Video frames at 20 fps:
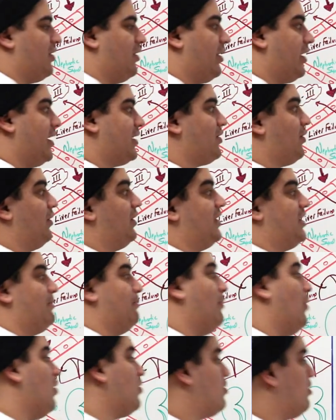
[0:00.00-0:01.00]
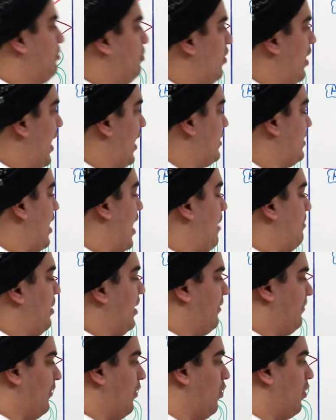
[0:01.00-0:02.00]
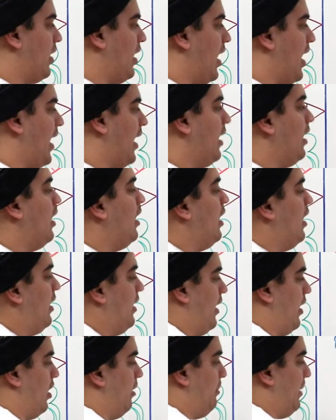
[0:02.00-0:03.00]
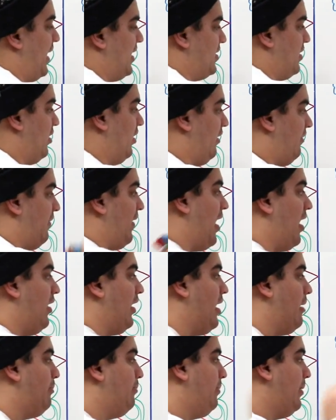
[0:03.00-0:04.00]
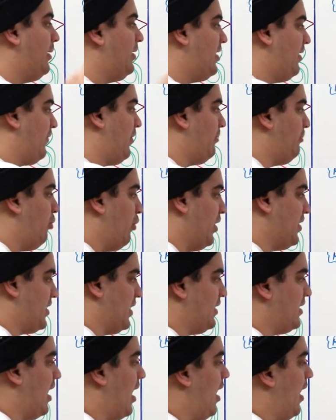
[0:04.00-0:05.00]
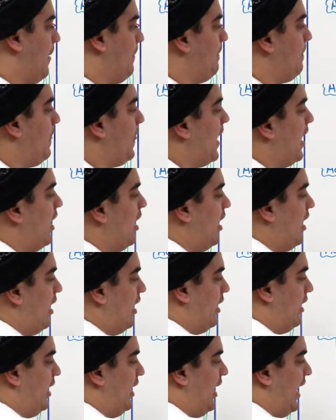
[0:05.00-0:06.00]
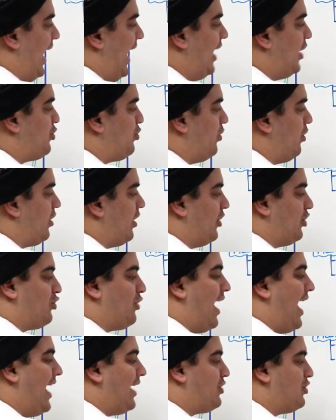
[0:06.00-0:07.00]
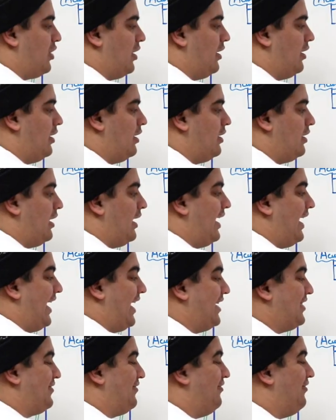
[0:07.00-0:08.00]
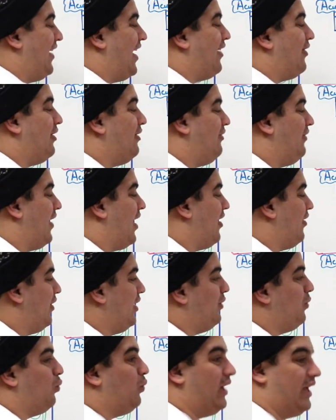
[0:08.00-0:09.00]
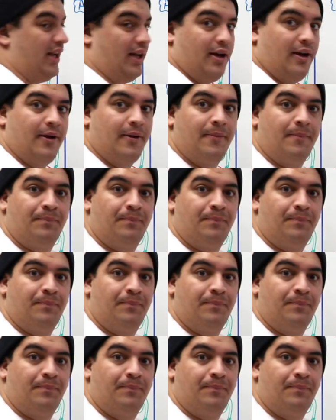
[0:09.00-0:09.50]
circuits are these multiple ectopic foci that are basically firing at different points in time, the atrial contraction is very very weak.